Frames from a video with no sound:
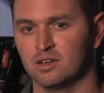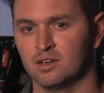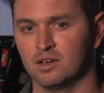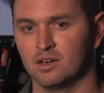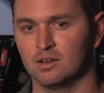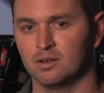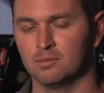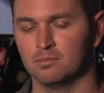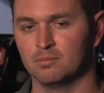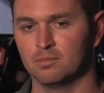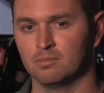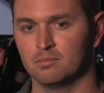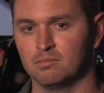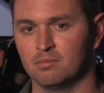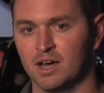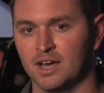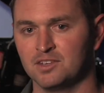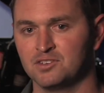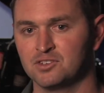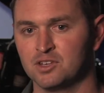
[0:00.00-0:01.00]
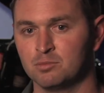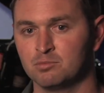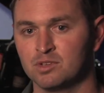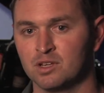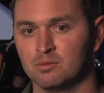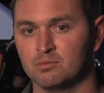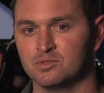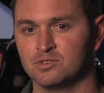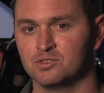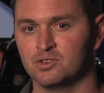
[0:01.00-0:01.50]
uh, my
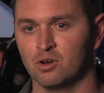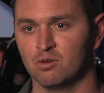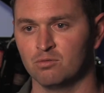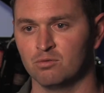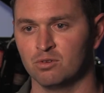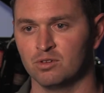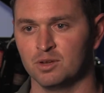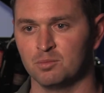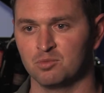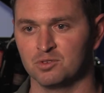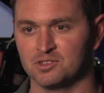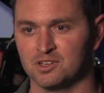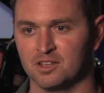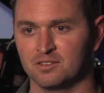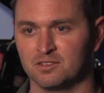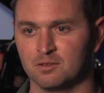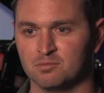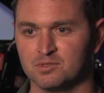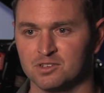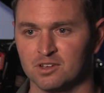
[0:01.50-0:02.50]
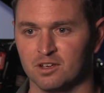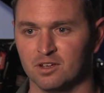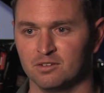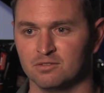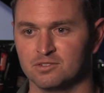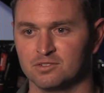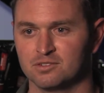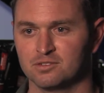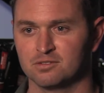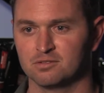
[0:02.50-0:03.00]
symptoms don't really present
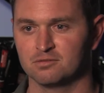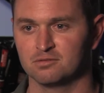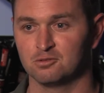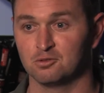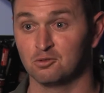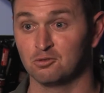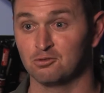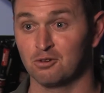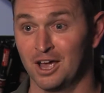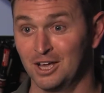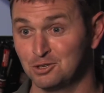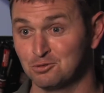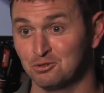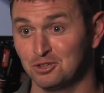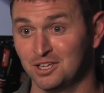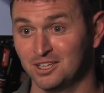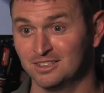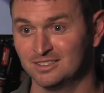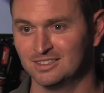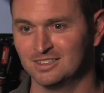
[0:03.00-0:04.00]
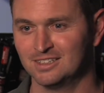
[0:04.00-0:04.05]
themselves gradually.